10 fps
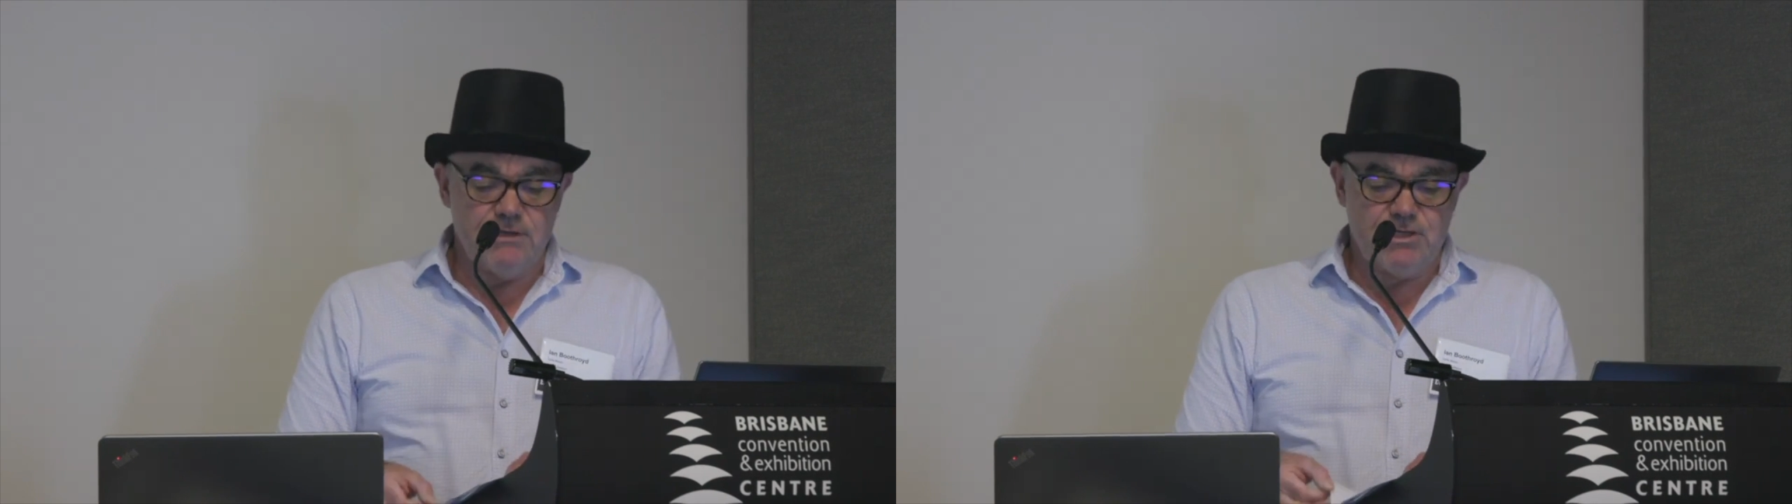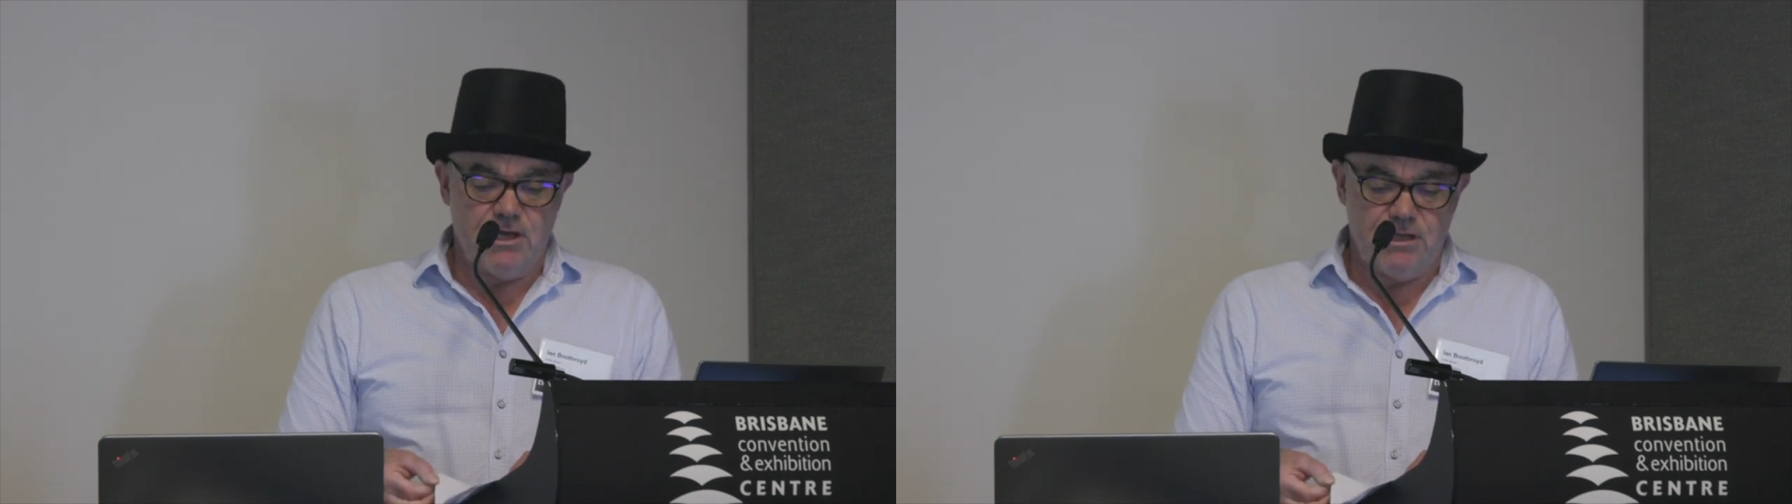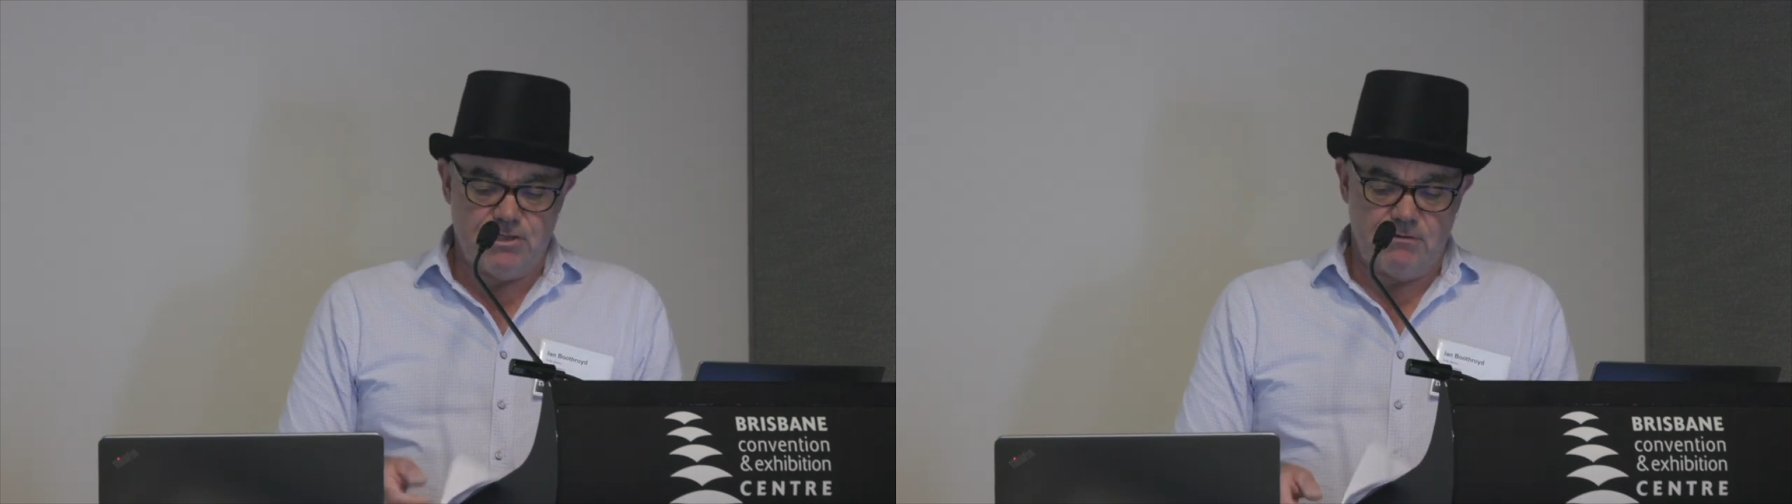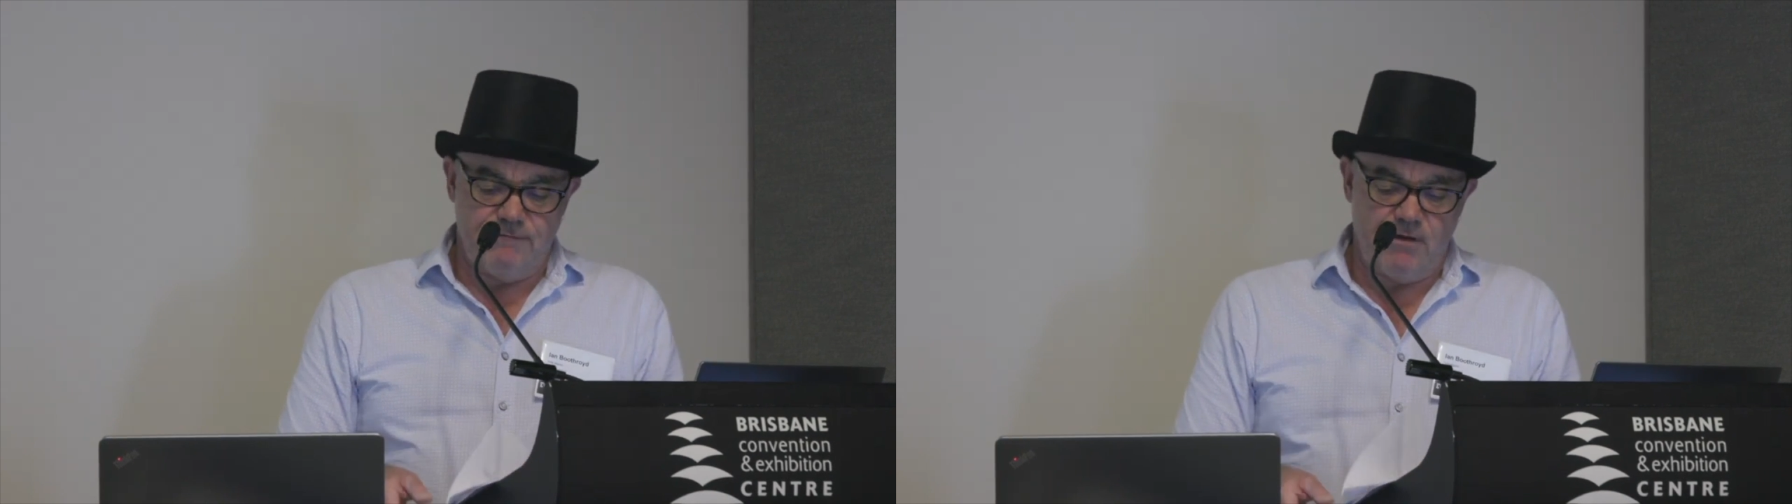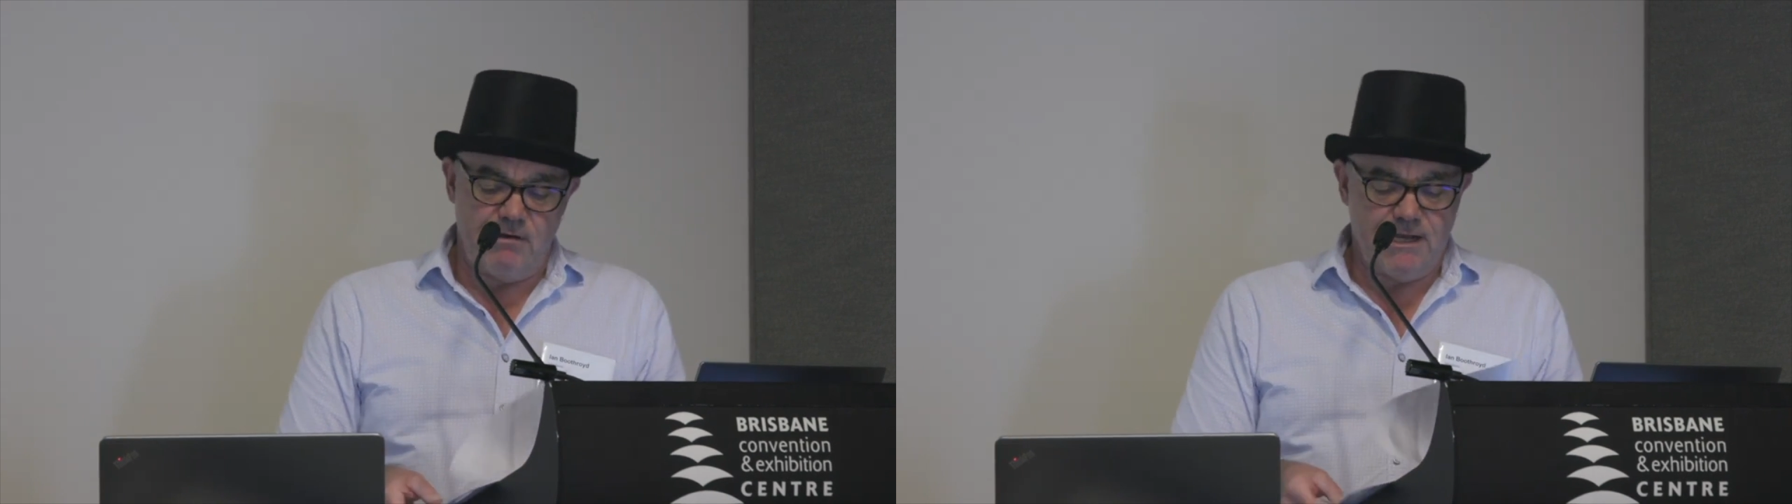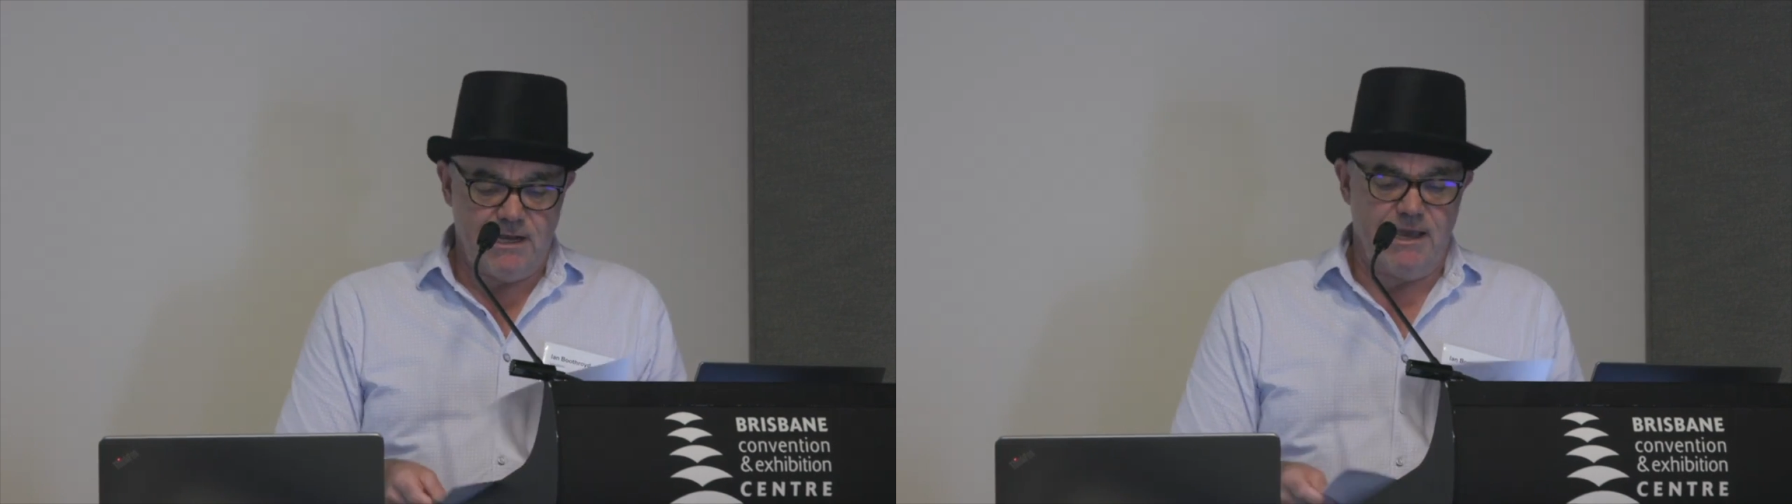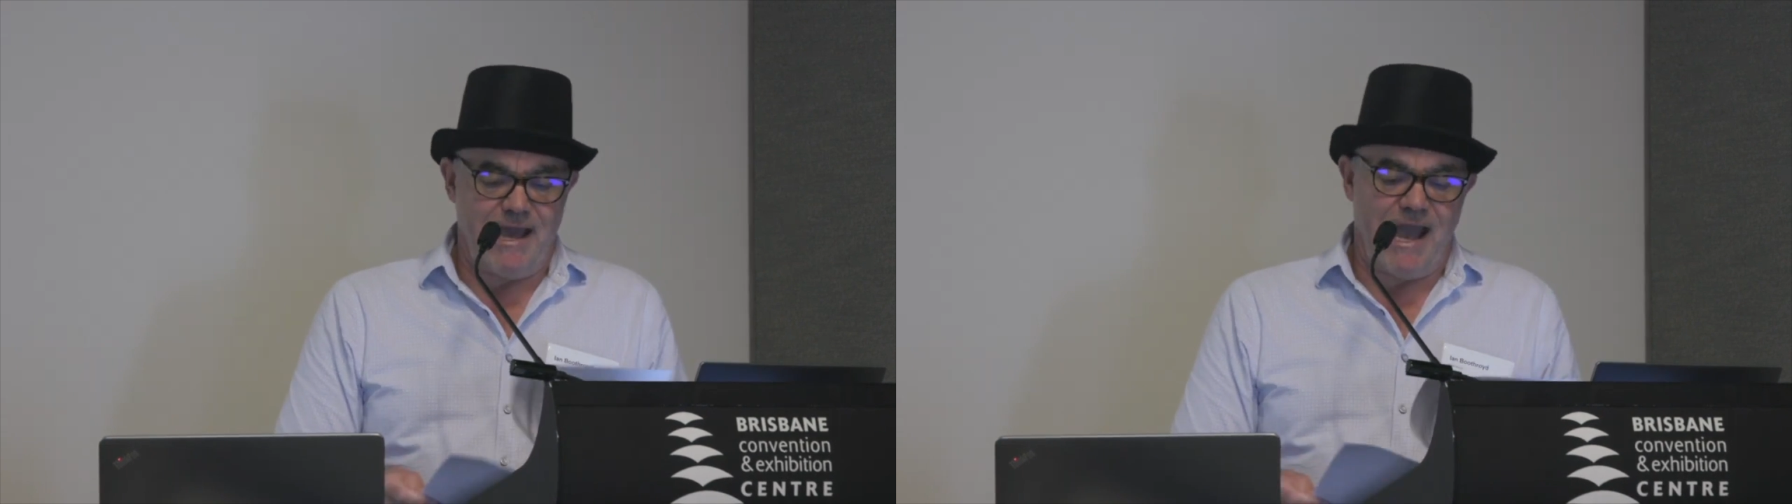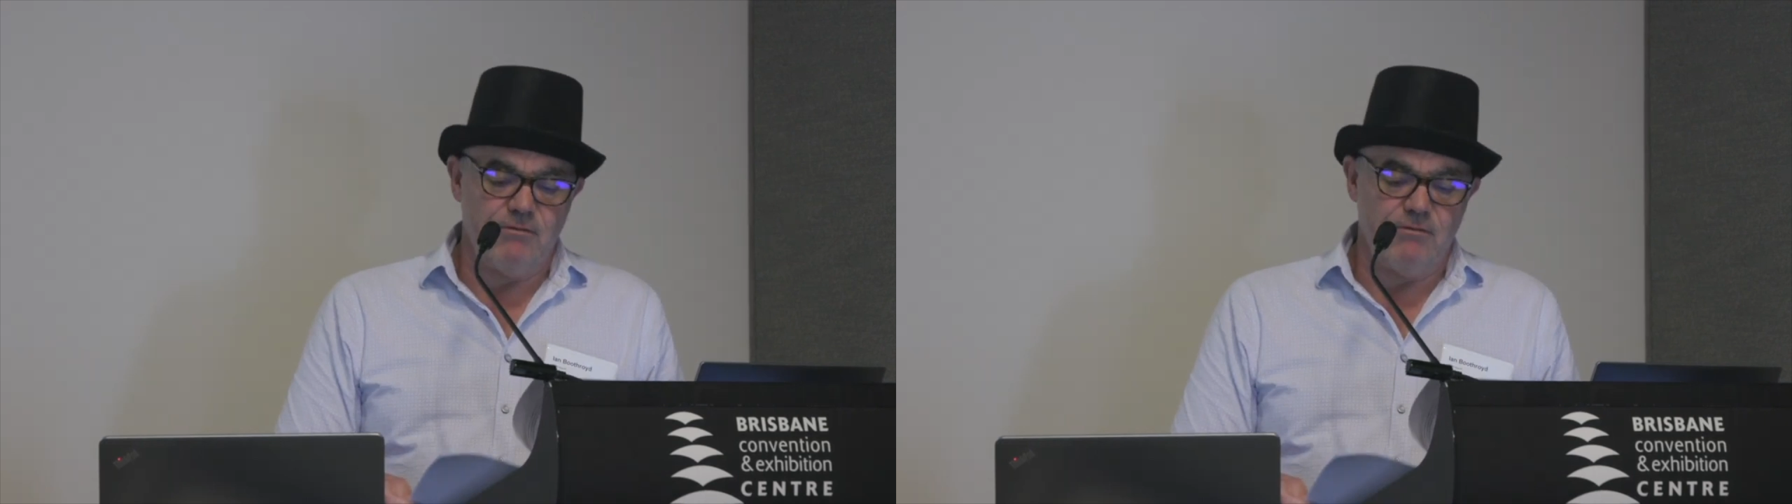return to a very clear